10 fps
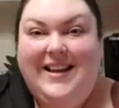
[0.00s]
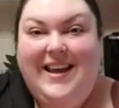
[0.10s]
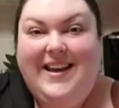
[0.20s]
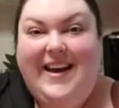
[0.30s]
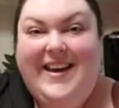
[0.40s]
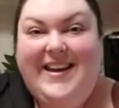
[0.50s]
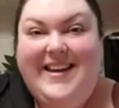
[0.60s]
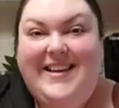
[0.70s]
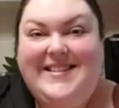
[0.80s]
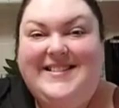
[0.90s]
Hey
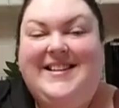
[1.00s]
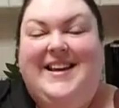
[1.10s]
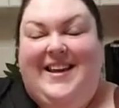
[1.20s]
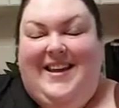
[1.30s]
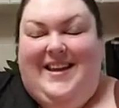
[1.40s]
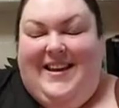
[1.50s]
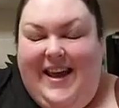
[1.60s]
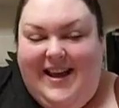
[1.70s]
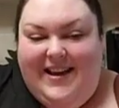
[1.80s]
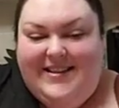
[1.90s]
guys.
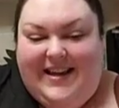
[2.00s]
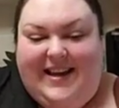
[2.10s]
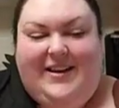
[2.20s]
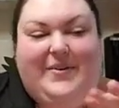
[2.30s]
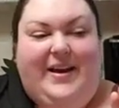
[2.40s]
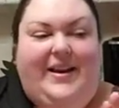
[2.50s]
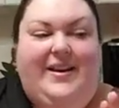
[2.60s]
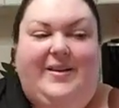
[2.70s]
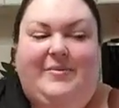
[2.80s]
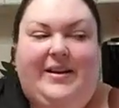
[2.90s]
Hey. Okay,
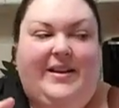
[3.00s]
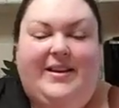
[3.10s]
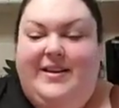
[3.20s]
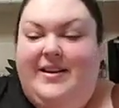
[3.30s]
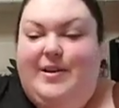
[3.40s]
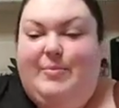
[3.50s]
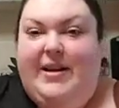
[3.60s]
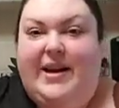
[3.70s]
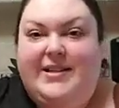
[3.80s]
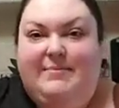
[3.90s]
I'm like
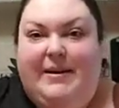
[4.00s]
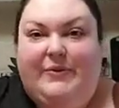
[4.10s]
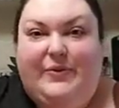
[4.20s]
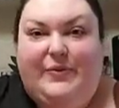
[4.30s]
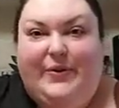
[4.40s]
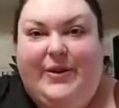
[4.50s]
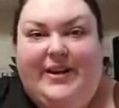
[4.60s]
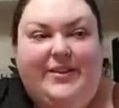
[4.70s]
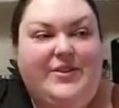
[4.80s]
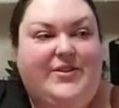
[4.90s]
behind a mountain of food
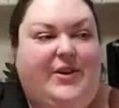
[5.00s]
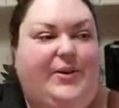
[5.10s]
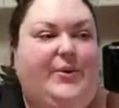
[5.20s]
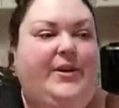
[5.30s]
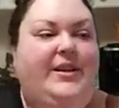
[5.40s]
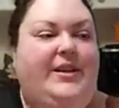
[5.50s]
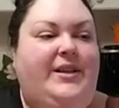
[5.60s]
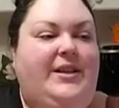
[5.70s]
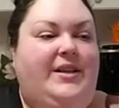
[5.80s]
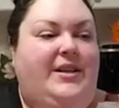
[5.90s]
here, so
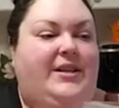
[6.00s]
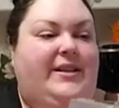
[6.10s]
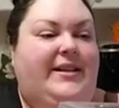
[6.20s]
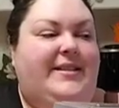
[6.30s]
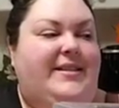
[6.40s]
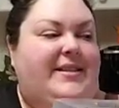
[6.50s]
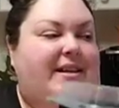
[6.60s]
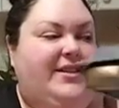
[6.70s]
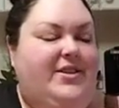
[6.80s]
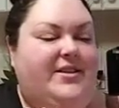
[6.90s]
let's
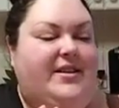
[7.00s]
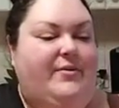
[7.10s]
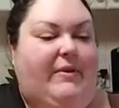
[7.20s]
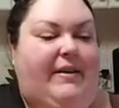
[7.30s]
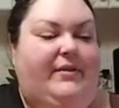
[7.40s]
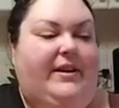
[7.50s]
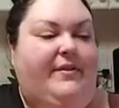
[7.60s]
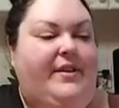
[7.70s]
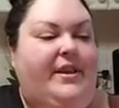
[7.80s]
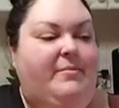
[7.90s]
just unravel
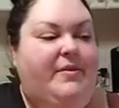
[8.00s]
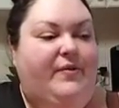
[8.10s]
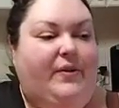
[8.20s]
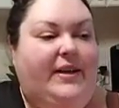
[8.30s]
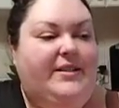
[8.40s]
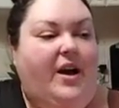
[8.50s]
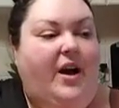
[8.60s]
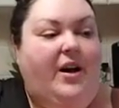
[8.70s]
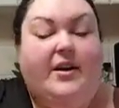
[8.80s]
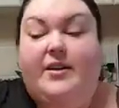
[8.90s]
everything before I
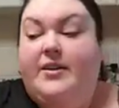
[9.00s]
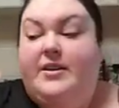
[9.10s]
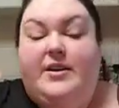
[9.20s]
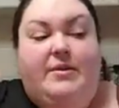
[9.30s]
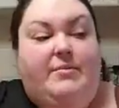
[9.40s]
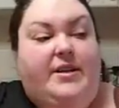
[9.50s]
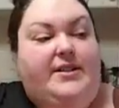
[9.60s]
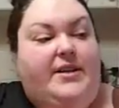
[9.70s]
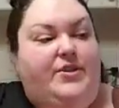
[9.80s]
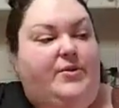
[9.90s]
talk,
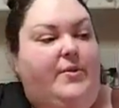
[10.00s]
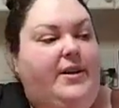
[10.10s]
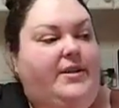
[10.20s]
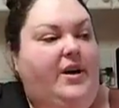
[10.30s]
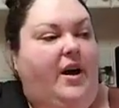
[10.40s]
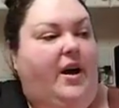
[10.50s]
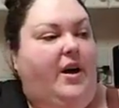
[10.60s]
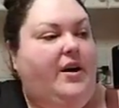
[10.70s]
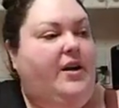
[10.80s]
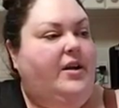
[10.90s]
because I do want to
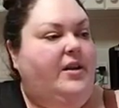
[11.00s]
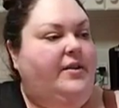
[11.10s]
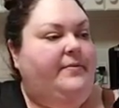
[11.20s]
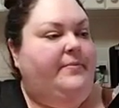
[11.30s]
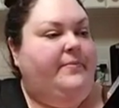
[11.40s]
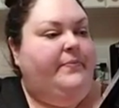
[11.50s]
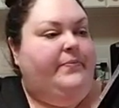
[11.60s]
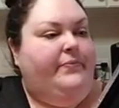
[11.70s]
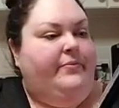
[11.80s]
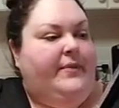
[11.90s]
talk
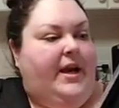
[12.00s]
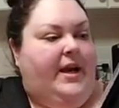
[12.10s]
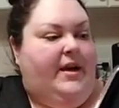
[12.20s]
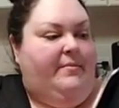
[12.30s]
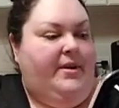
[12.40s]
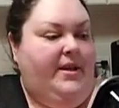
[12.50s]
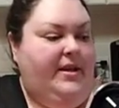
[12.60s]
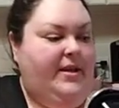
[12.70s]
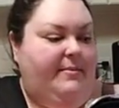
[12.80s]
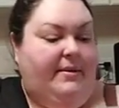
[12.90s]

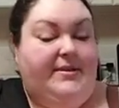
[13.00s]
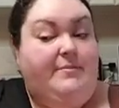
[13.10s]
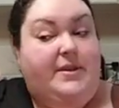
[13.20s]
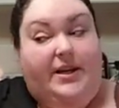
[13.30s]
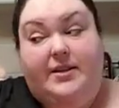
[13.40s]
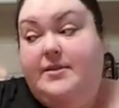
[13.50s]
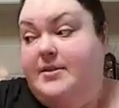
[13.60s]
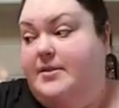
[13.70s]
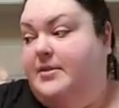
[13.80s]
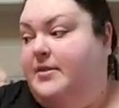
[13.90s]
about some
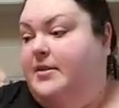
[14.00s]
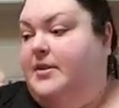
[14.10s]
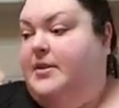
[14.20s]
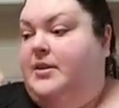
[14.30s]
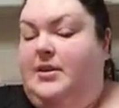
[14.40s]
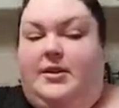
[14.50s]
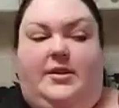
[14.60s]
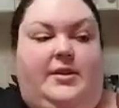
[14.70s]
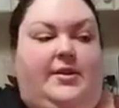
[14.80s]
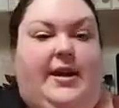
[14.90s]
things
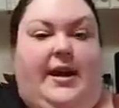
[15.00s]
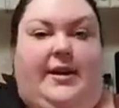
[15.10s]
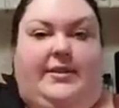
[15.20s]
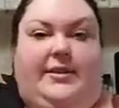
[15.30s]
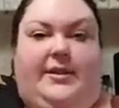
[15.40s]
that,